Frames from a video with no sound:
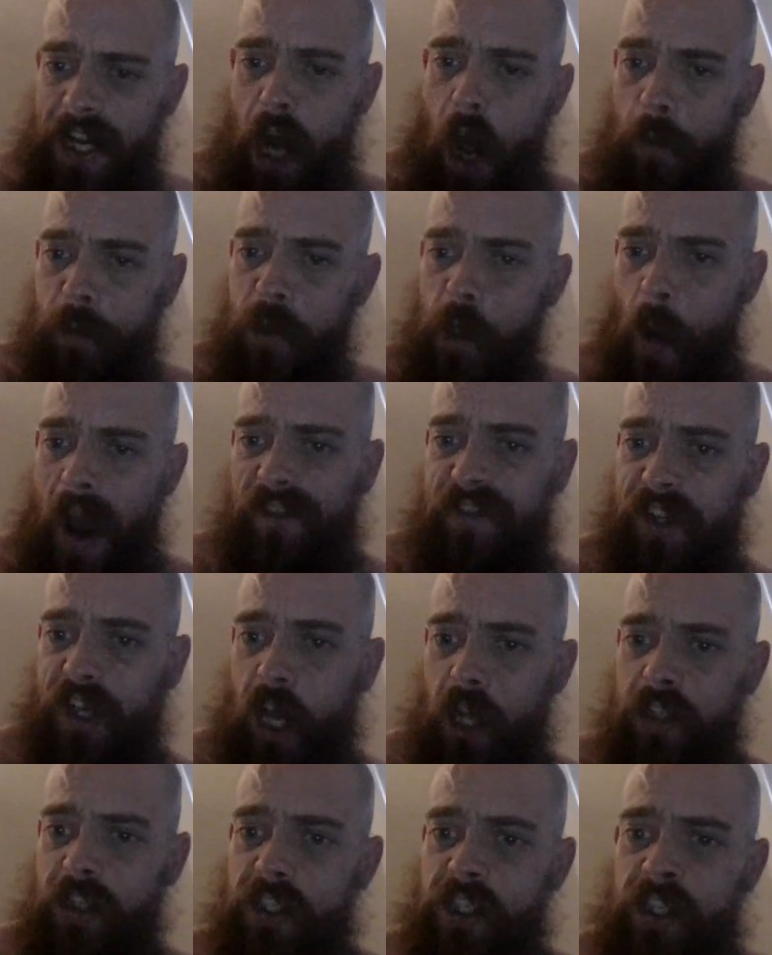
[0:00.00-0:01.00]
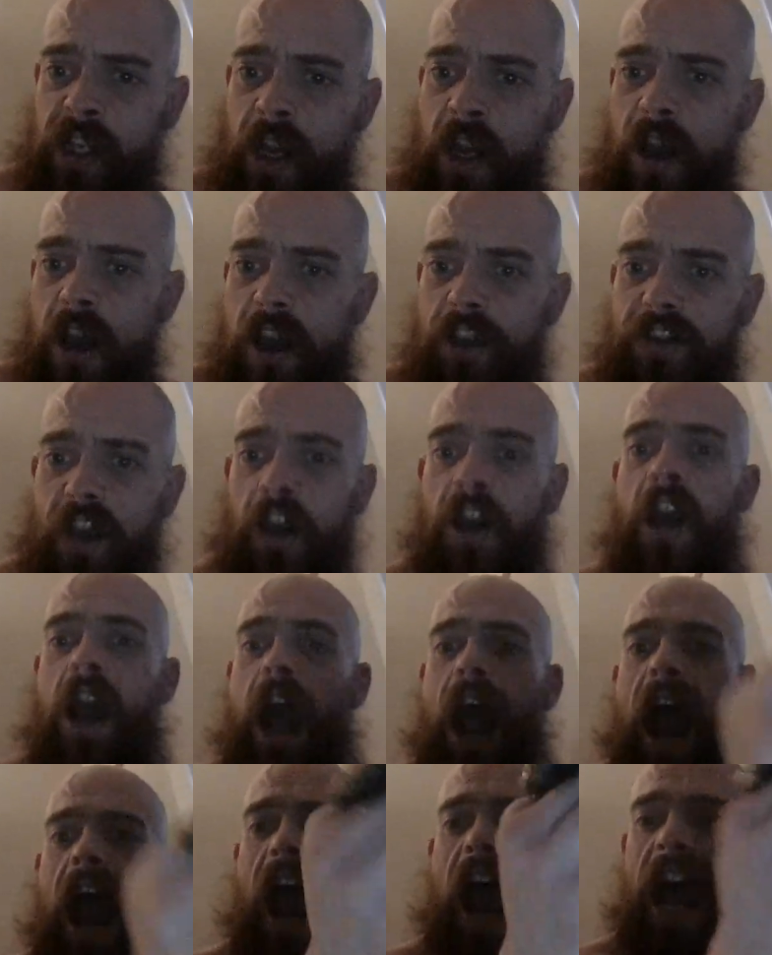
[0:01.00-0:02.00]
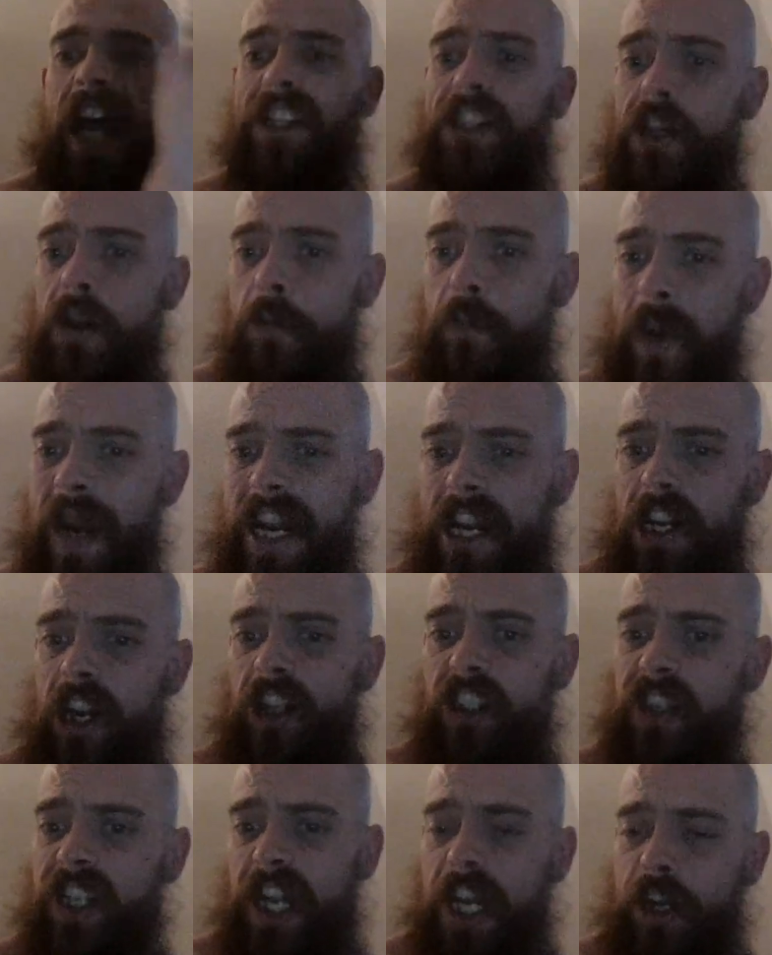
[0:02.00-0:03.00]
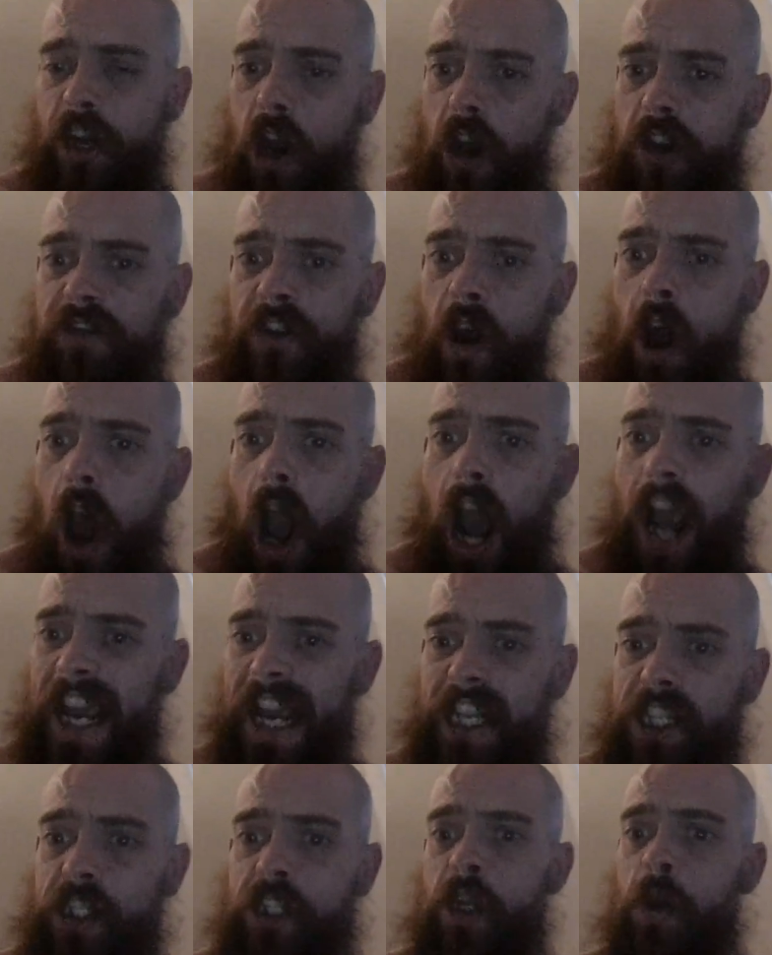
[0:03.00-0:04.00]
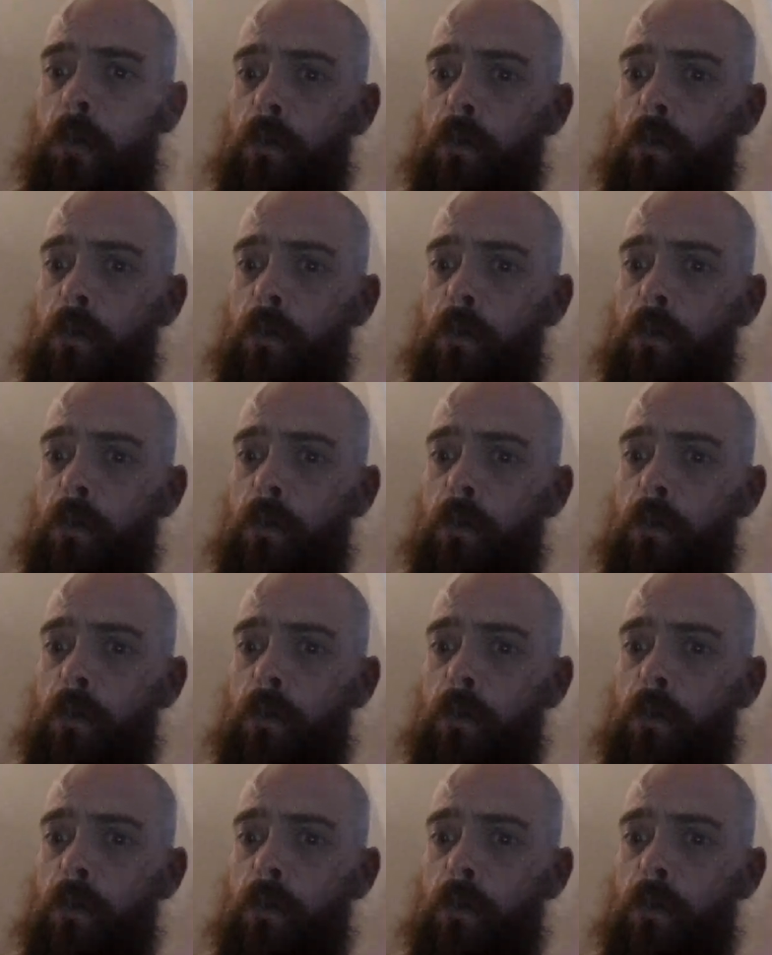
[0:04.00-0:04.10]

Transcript: up to evidence, that hasn't been considered against